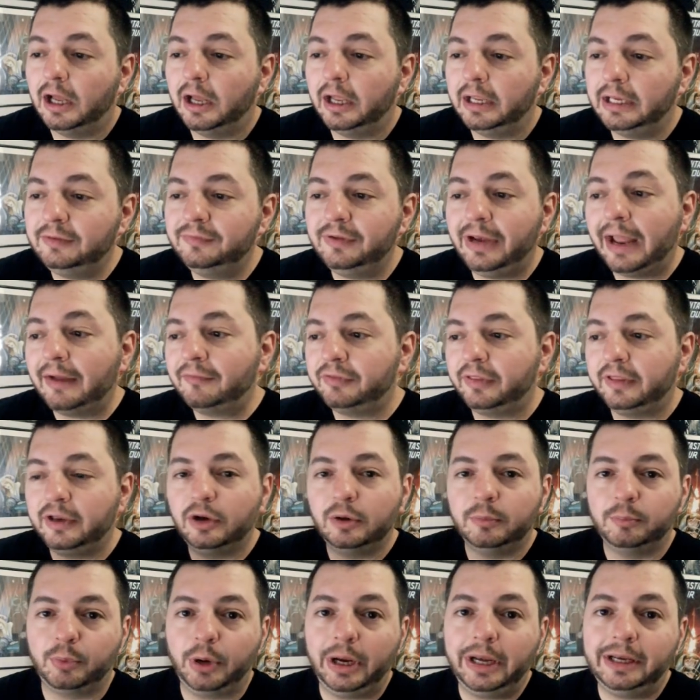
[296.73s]
Even after they
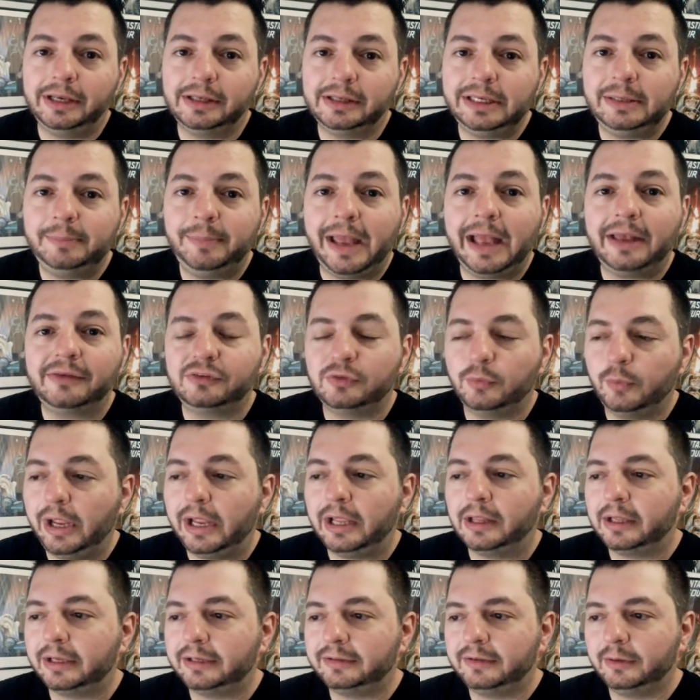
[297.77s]
heard Brandon Lee passed away,
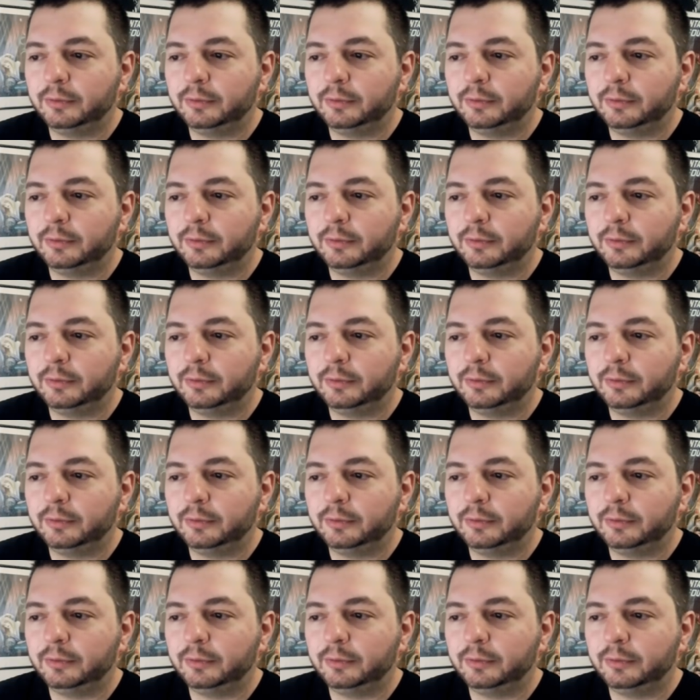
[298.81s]
like,